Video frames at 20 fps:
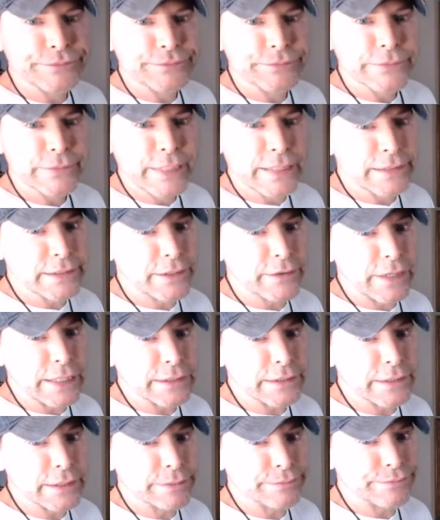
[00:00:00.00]
It's
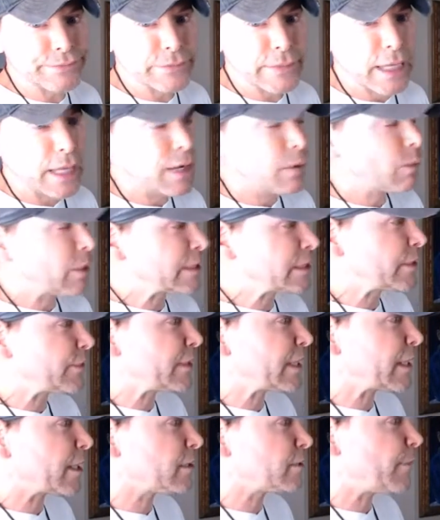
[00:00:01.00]
crazy. Once
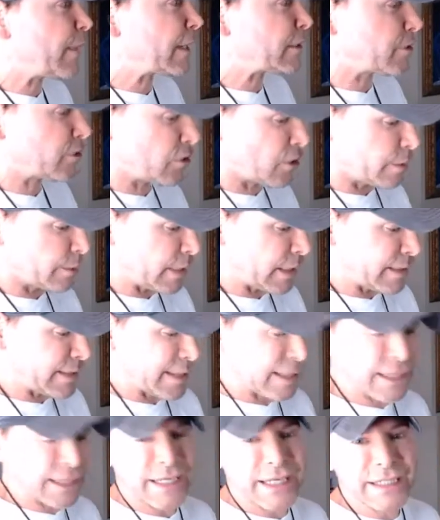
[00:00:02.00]
everything goes back to normal, I
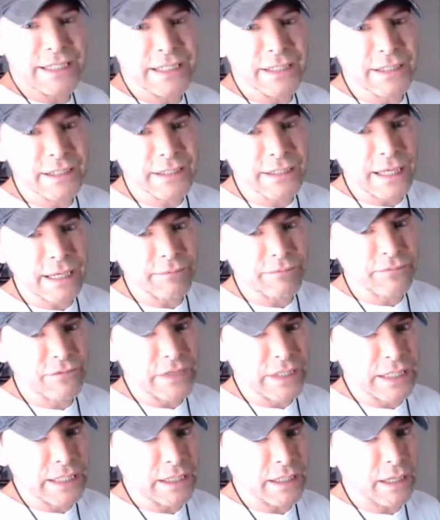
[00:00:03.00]
think I need to stop
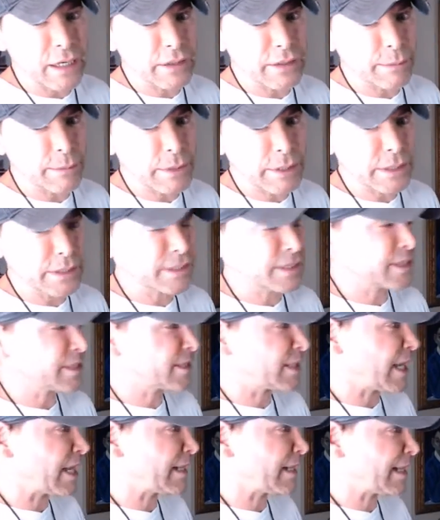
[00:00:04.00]
feeding all the birds because
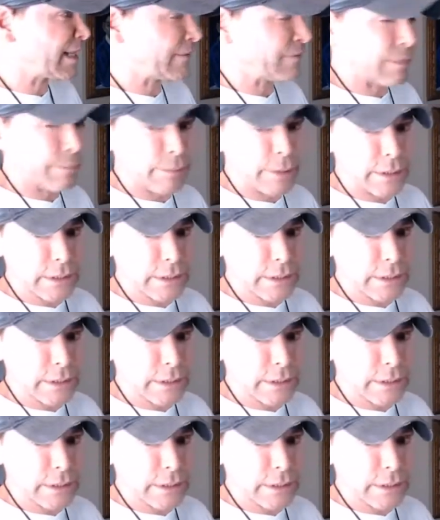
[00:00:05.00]
I like a bird